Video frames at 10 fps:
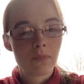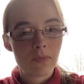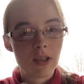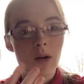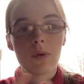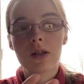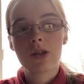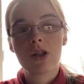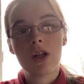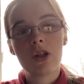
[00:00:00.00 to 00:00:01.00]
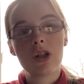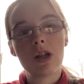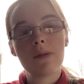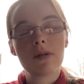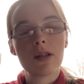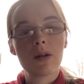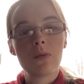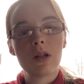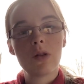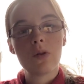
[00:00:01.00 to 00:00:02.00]
was. We exchanged names, and then
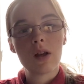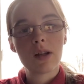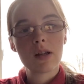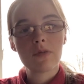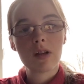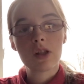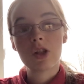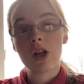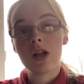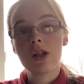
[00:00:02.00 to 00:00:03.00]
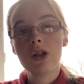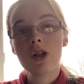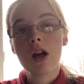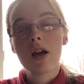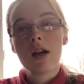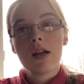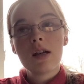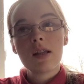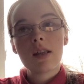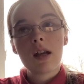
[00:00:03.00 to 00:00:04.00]
we do a gift exchange.
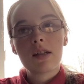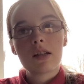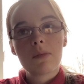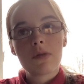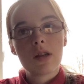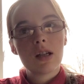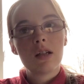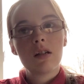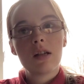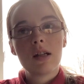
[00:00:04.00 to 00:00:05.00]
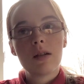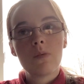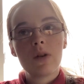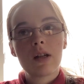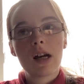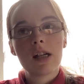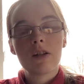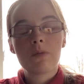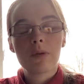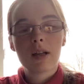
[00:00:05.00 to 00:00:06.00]
And that is something we kind
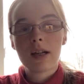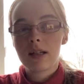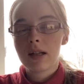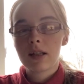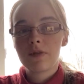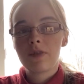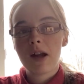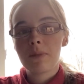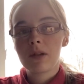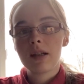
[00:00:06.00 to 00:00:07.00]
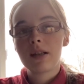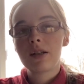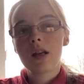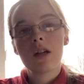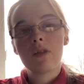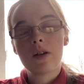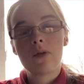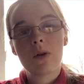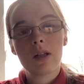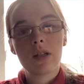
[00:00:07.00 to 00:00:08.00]
of planned as a family. Instead of
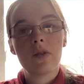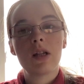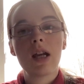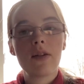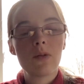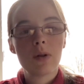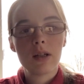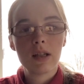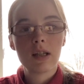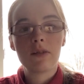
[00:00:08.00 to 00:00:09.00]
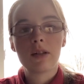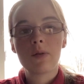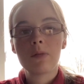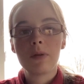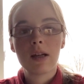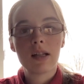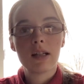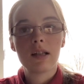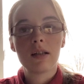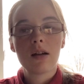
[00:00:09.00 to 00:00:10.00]
everyone giving everyone a gift, I would be
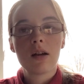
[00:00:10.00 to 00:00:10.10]
getting,